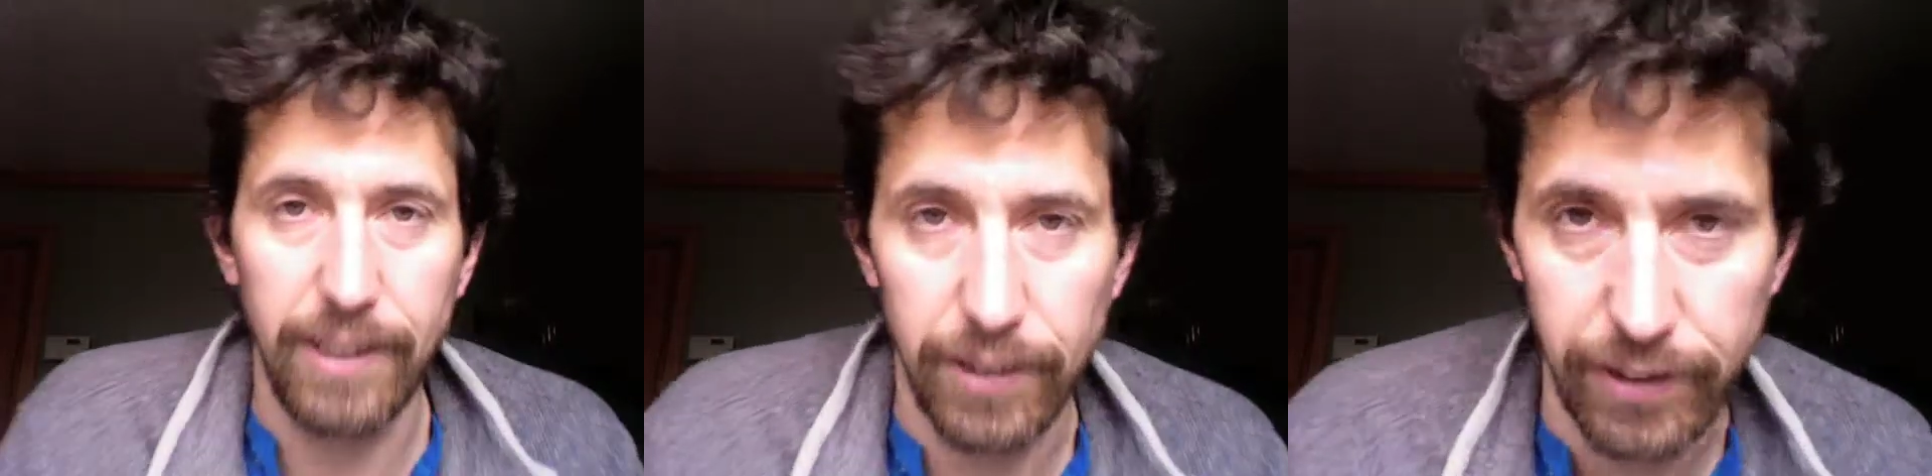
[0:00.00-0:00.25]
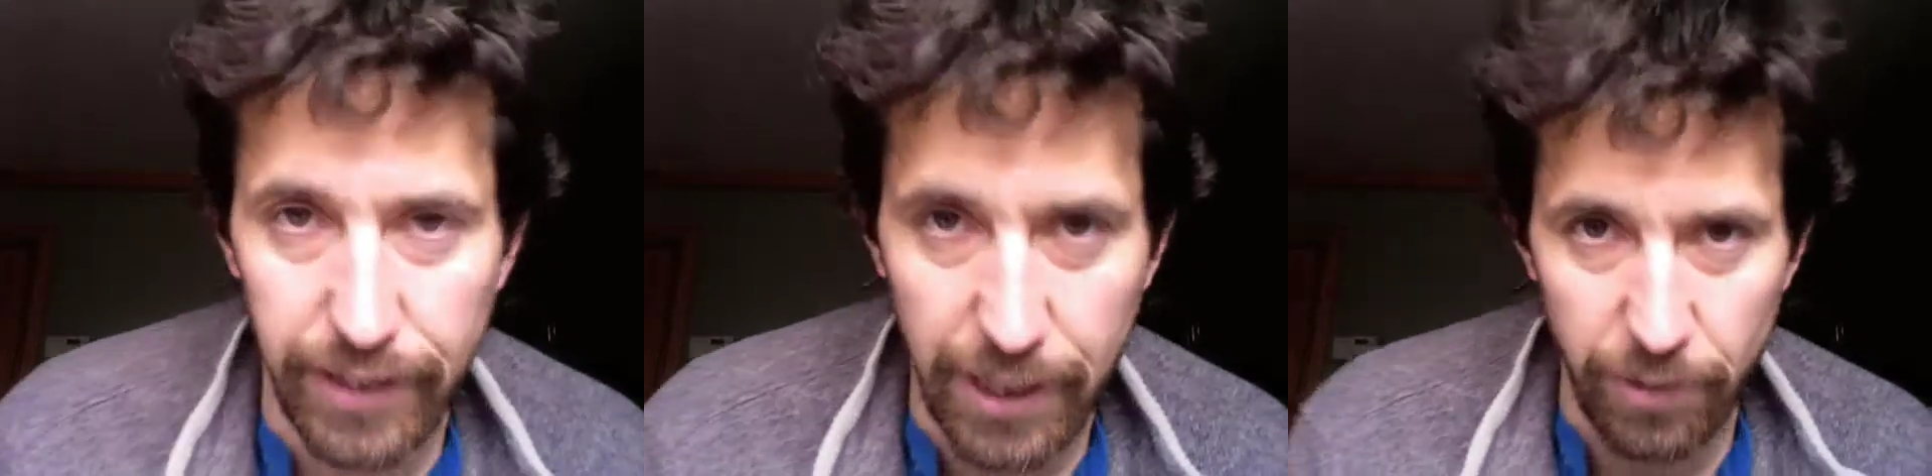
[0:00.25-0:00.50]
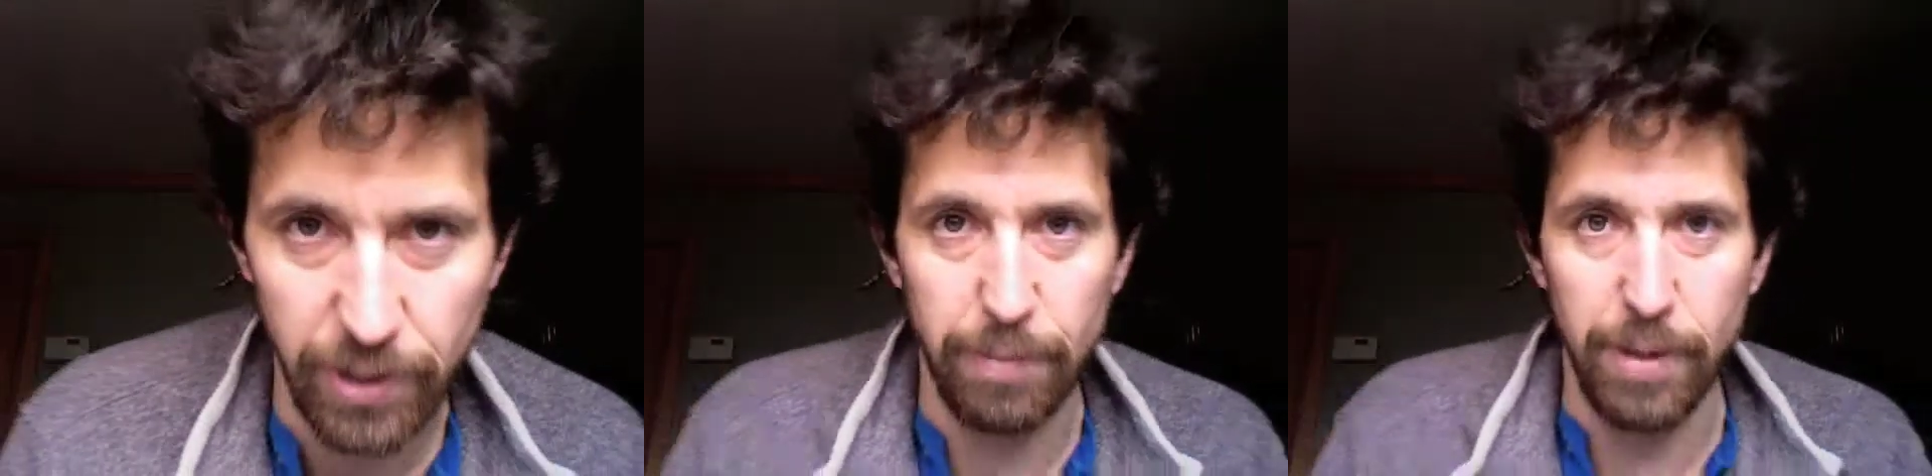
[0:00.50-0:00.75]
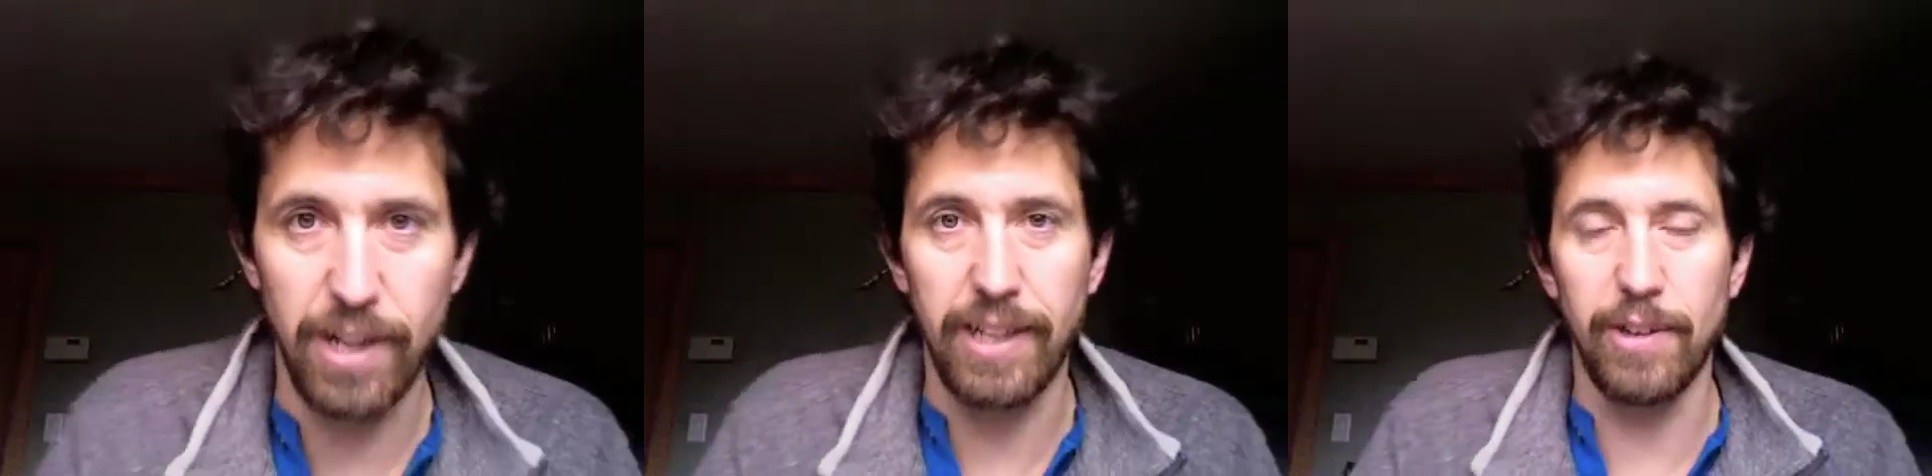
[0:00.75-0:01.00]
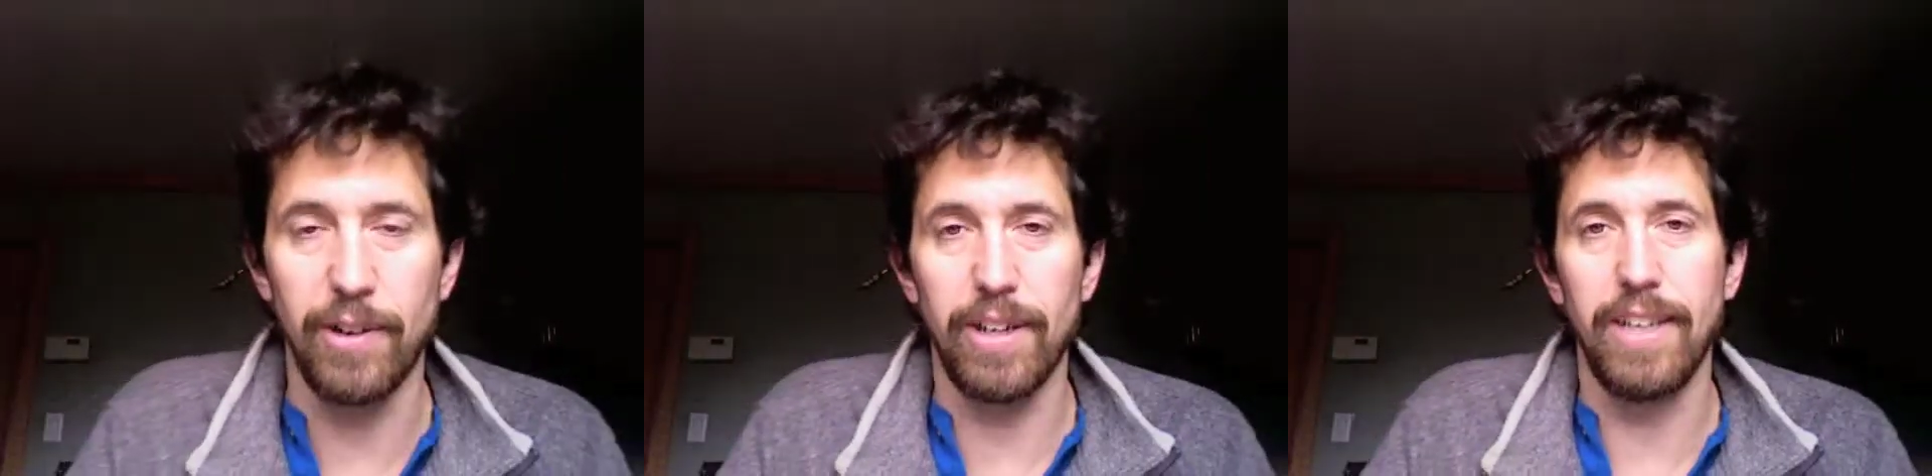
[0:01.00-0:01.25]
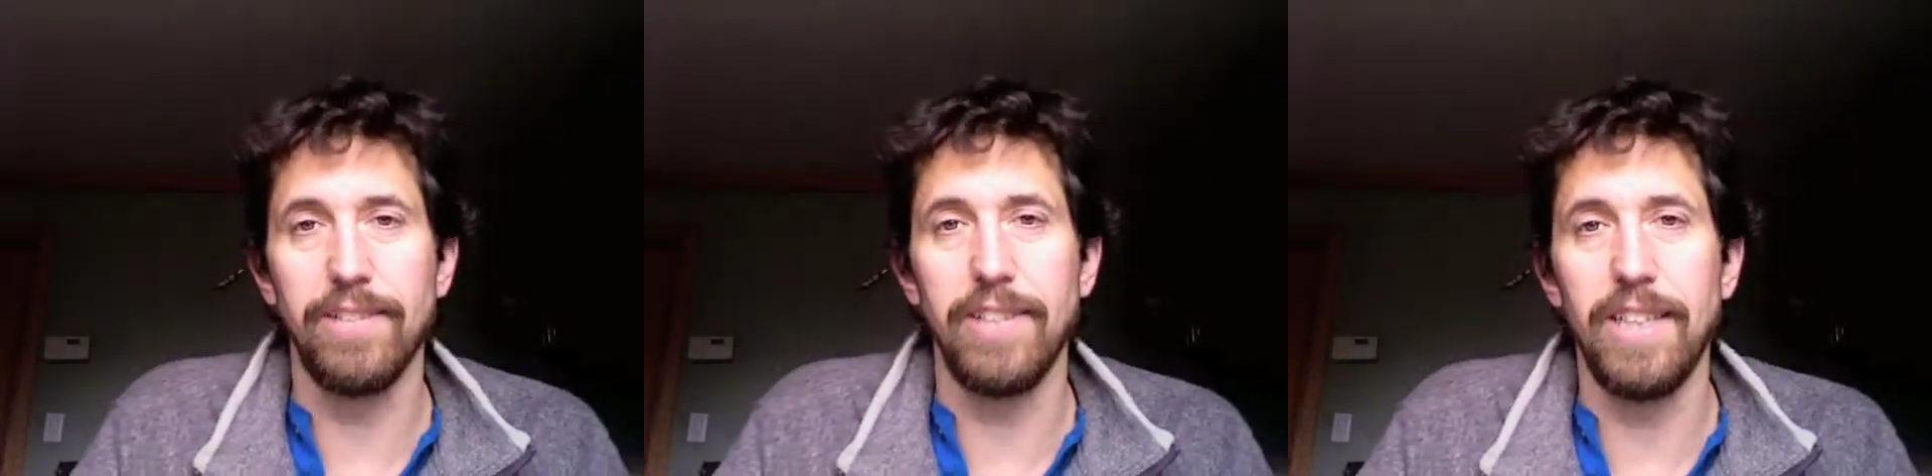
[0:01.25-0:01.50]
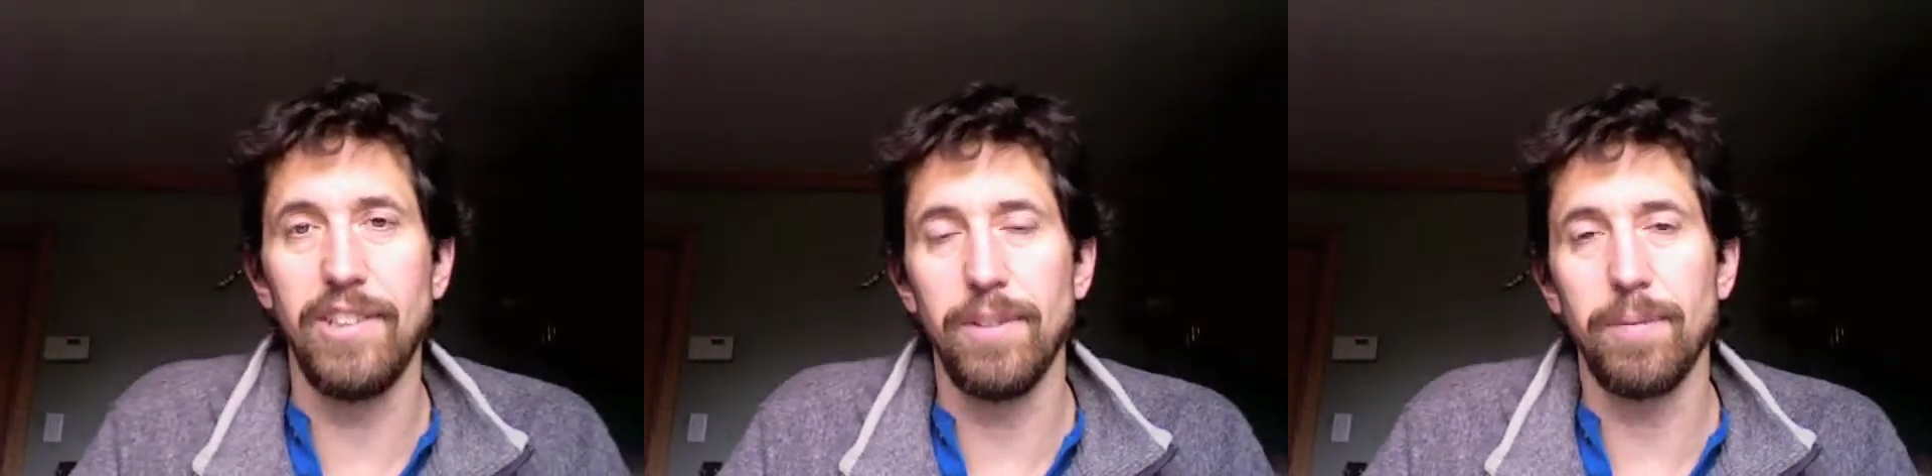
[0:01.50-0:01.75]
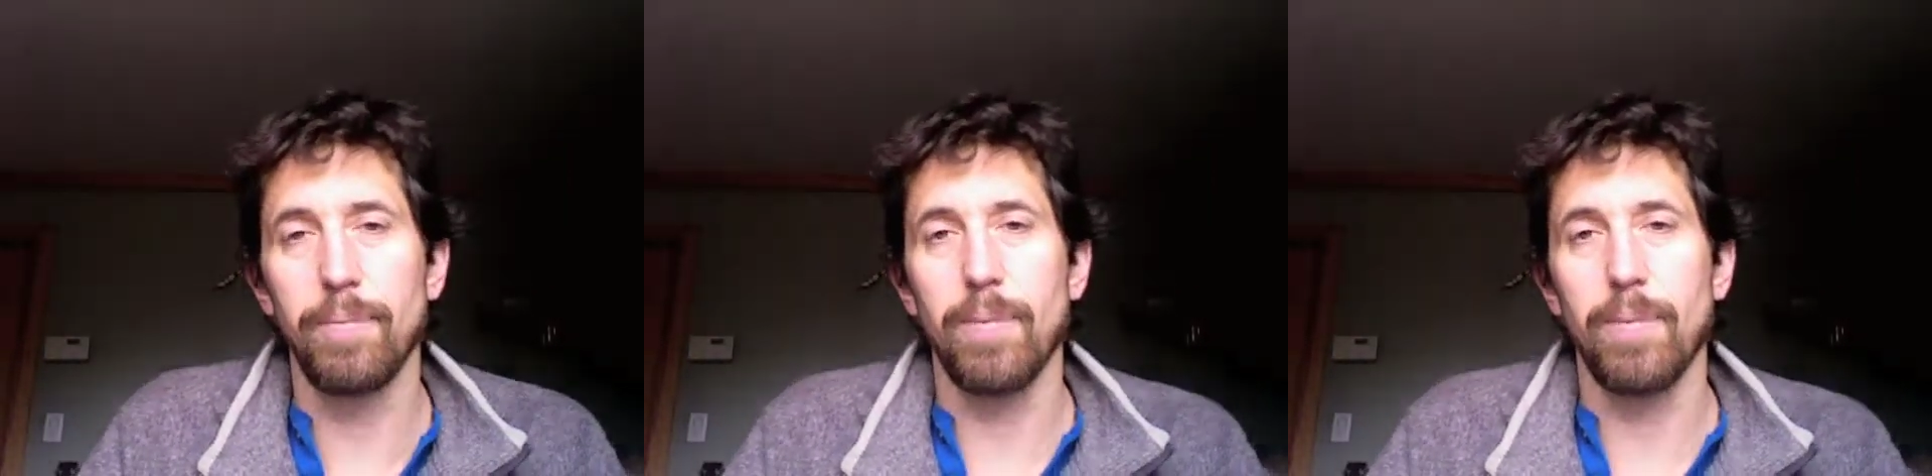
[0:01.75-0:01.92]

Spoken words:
or network marketing organization.